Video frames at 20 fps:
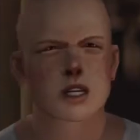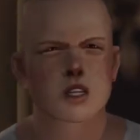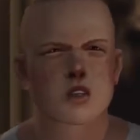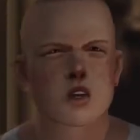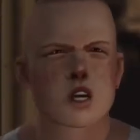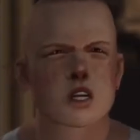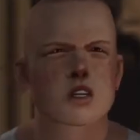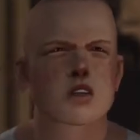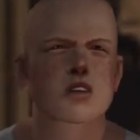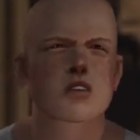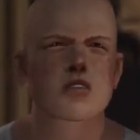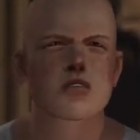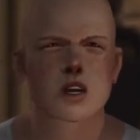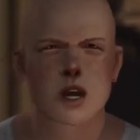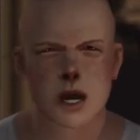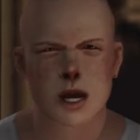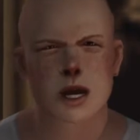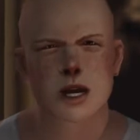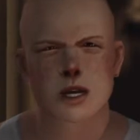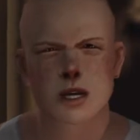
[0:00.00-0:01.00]
not the one who's
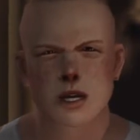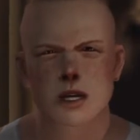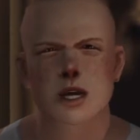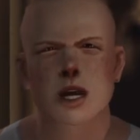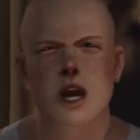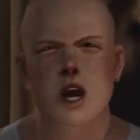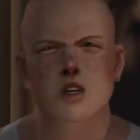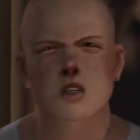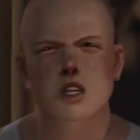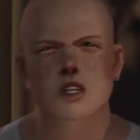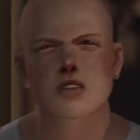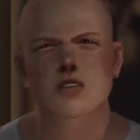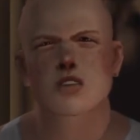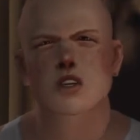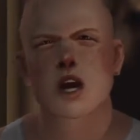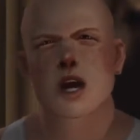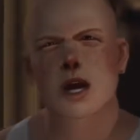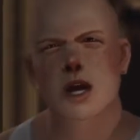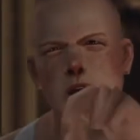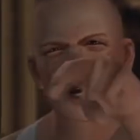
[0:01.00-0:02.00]
funny. You know what's
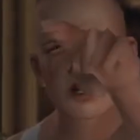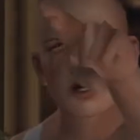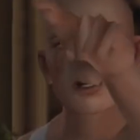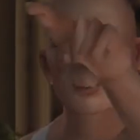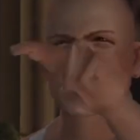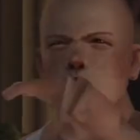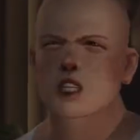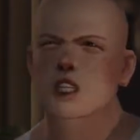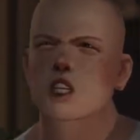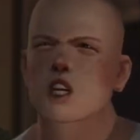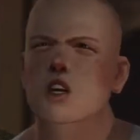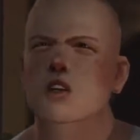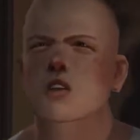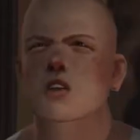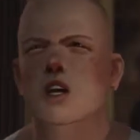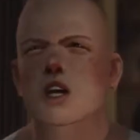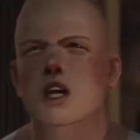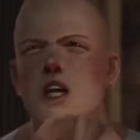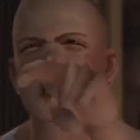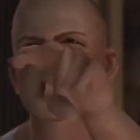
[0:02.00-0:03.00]
funny? You.
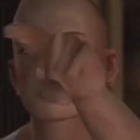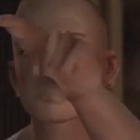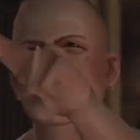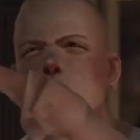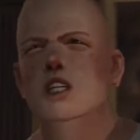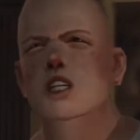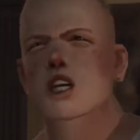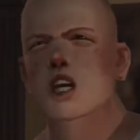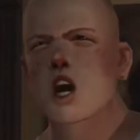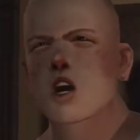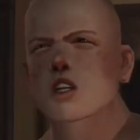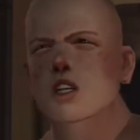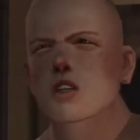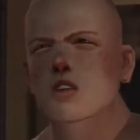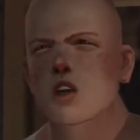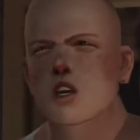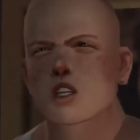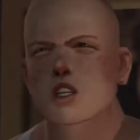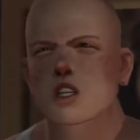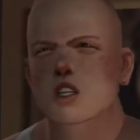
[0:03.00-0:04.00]
You're a joke,
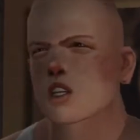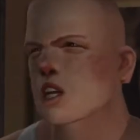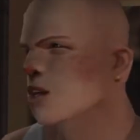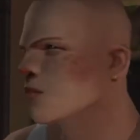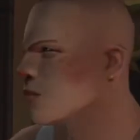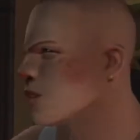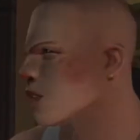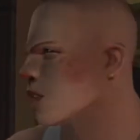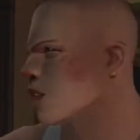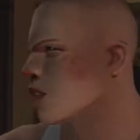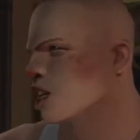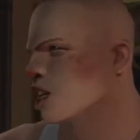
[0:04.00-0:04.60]
you old creep.